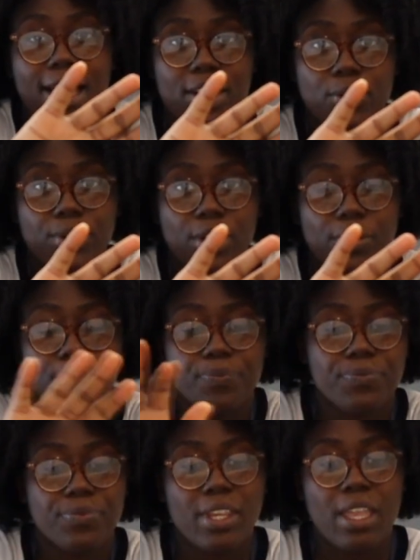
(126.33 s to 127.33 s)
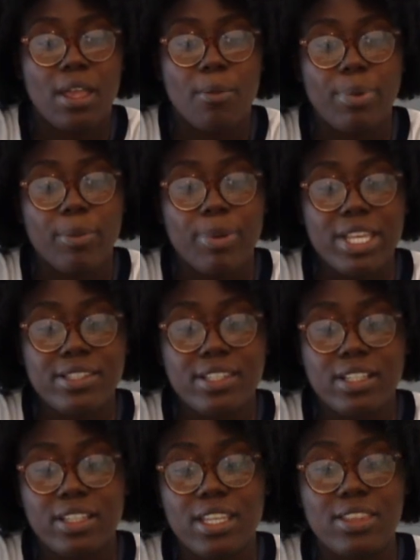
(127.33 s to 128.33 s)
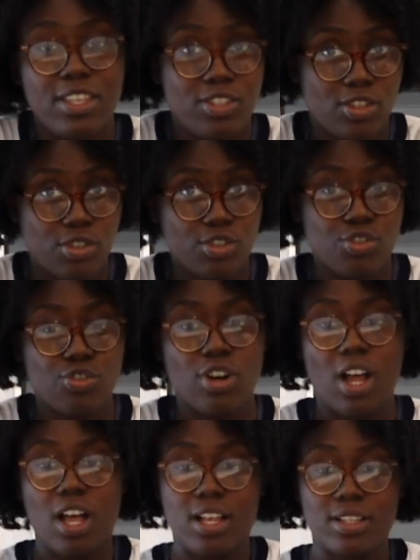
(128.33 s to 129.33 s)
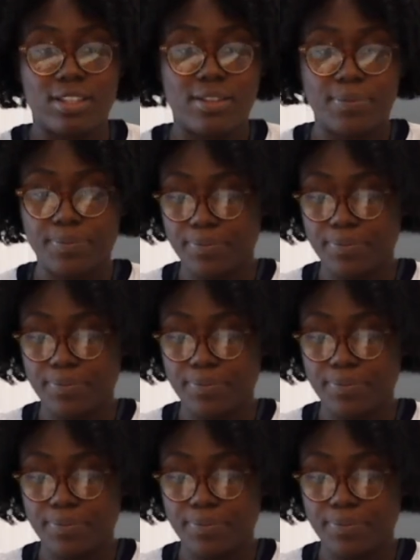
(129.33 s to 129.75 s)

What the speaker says: don't know. But basically, these are the straws